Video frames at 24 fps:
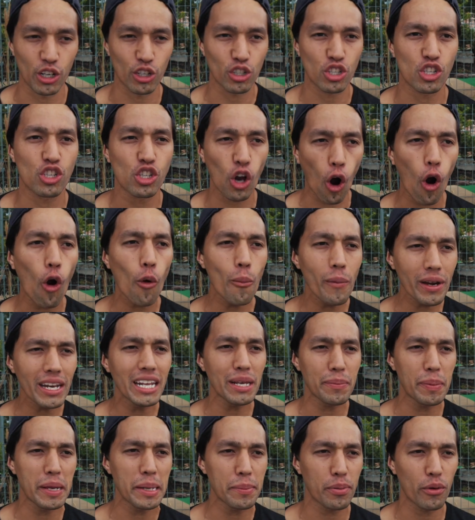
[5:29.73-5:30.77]
There are so
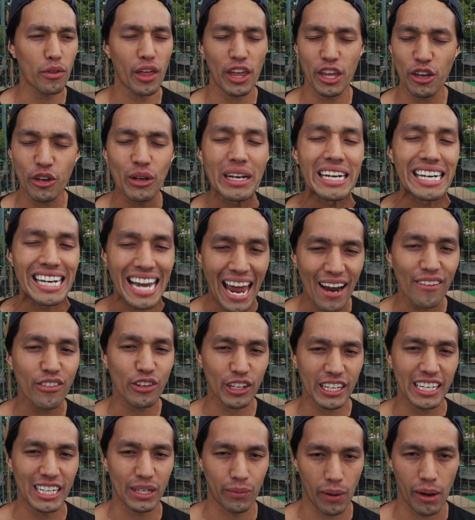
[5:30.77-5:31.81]
many people that you can
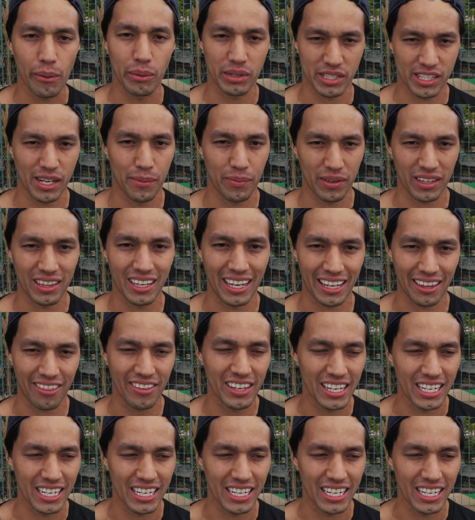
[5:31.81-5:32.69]
never get away with something like